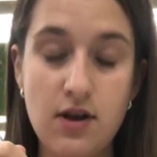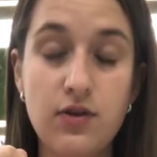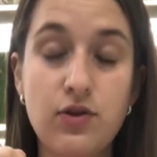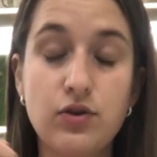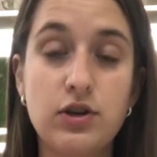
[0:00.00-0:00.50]

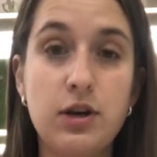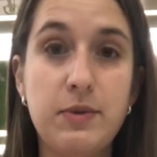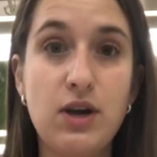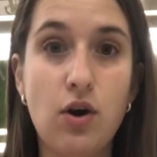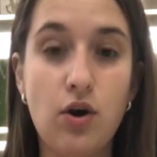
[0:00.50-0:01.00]
those are going to be
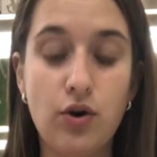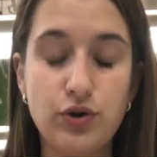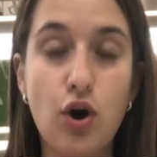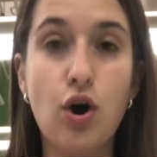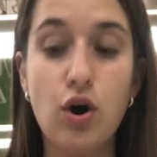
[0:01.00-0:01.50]
called
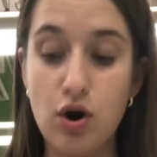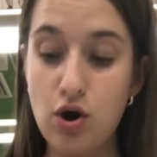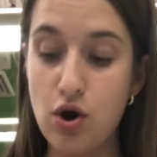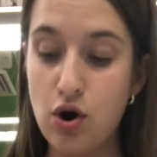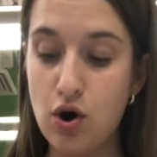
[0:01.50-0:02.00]

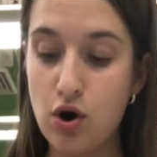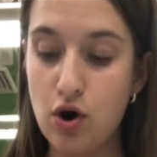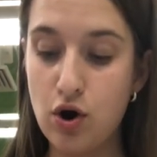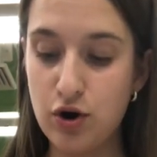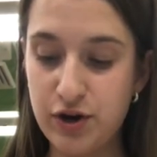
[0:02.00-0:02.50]

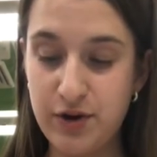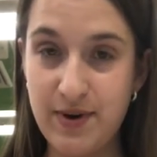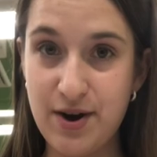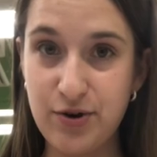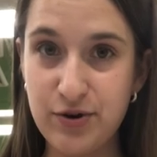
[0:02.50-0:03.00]

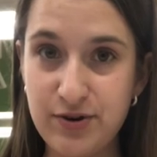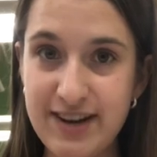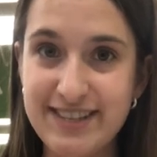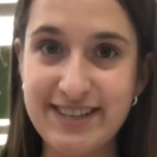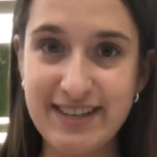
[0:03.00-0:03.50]
arcuate
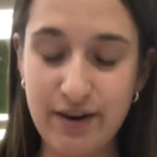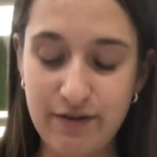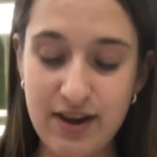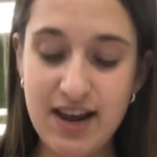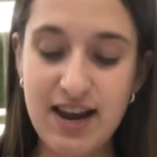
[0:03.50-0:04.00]
arteries. These have
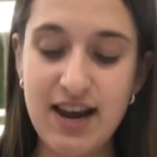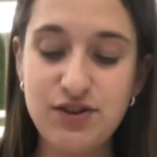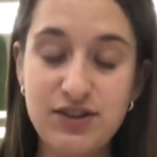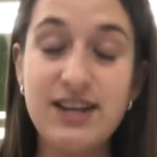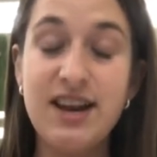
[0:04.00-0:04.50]

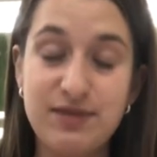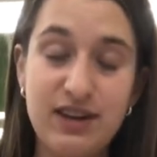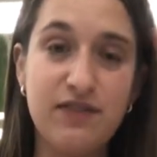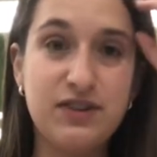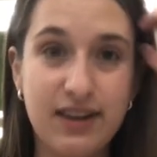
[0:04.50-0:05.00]
interesting names that you
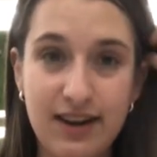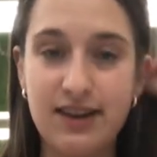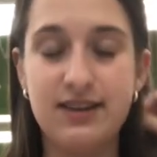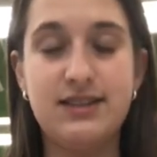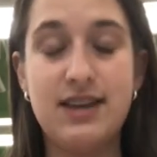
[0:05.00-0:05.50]
have to like
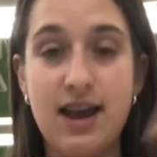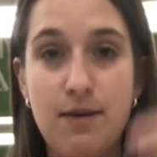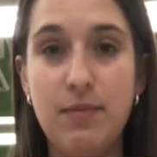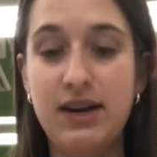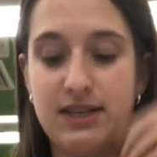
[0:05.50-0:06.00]
say
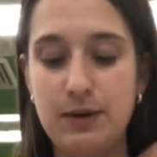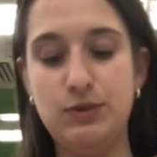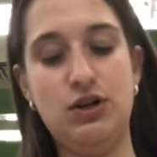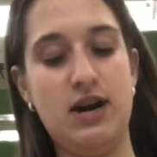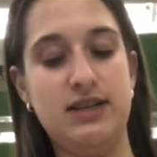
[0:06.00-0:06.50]
many times in
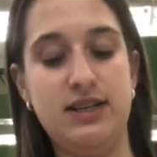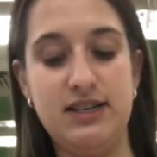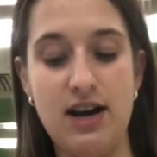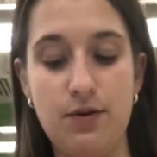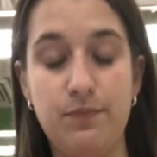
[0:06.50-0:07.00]
your head to get
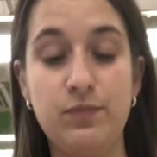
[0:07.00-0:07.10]
down.